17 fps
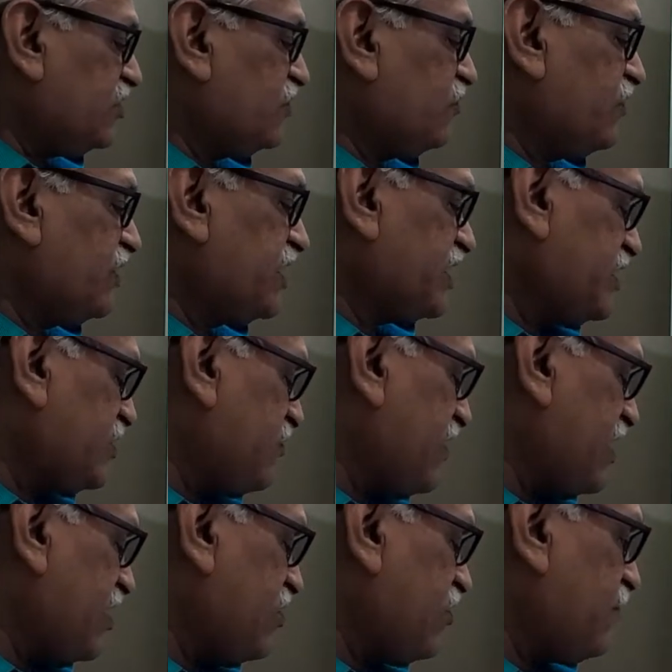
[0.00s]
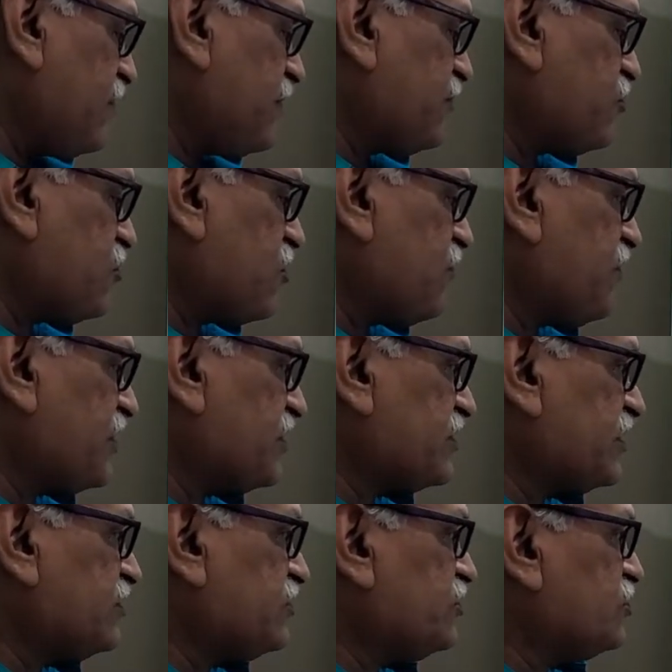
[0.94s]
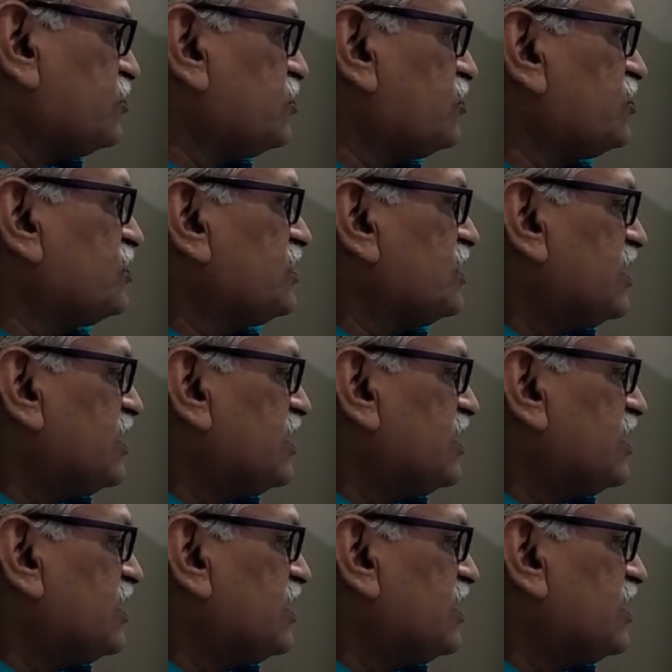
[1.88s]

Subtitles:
we get the value of f2 of x as 0,